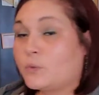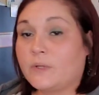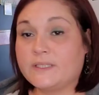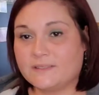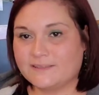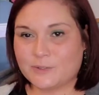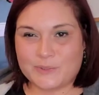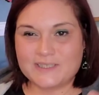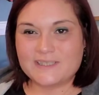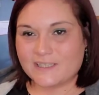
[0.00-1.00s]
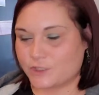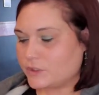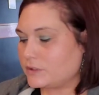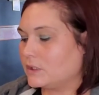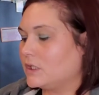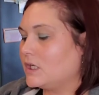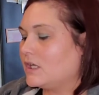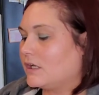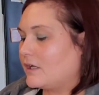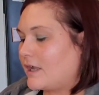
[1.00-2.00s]
toy, toy section.
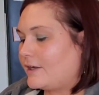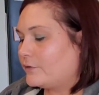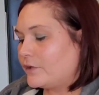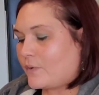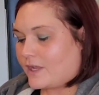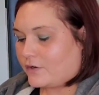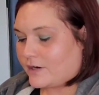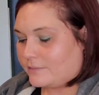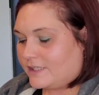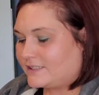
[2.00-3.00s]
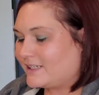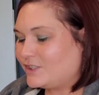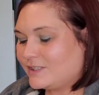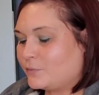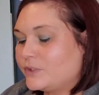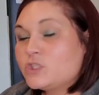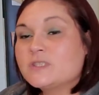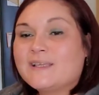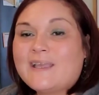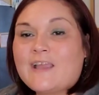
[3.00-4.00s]
I don't know why I grabbed this. I just, we
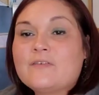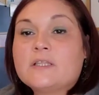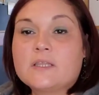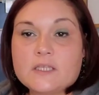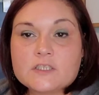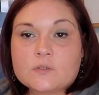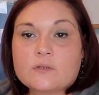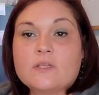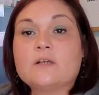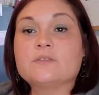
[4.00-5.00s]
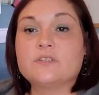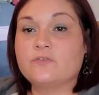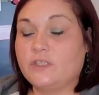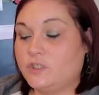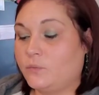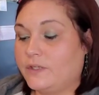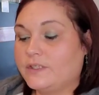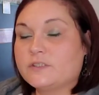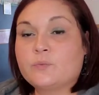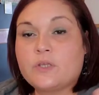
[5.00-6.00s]
just like having things around the house to fidget with
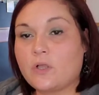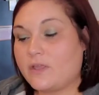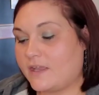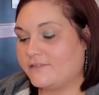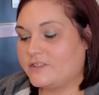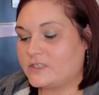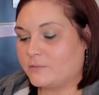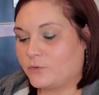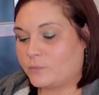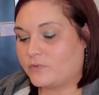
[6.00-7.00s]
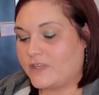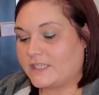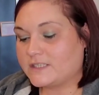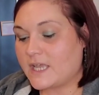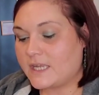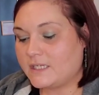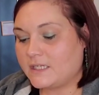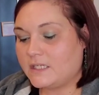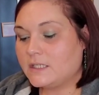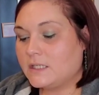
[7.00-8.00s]
because we all have some form of
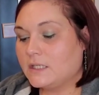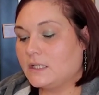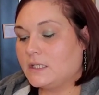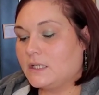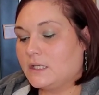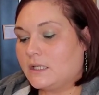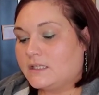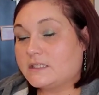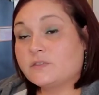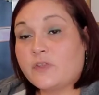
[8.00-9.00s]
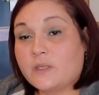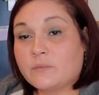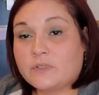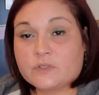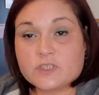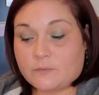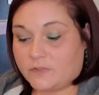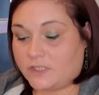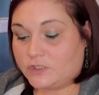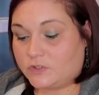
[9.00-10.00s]
anxiety in this family or
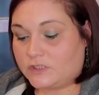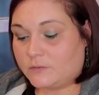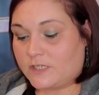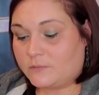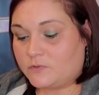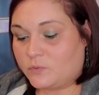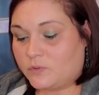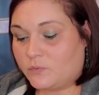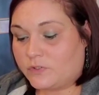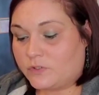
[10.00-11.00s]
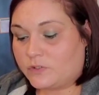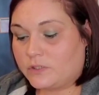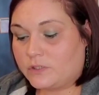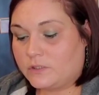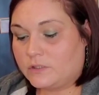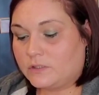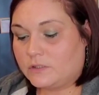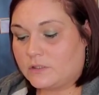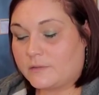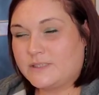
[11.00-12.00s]
something. So sometimes when we're
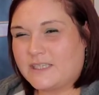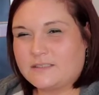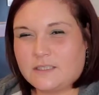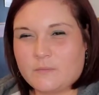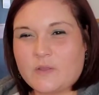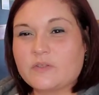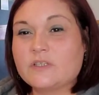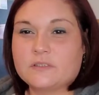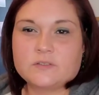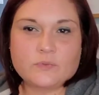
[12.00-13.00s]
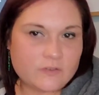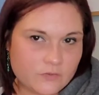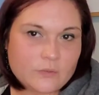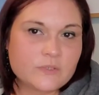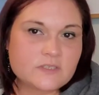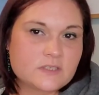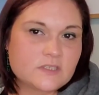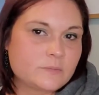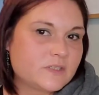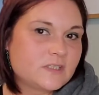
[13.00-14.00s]
obsessing about things we have no business
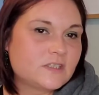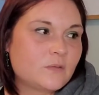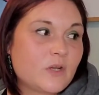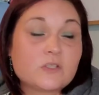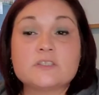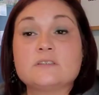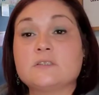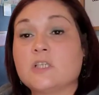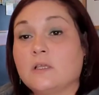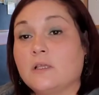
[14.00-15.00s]
obsessing about because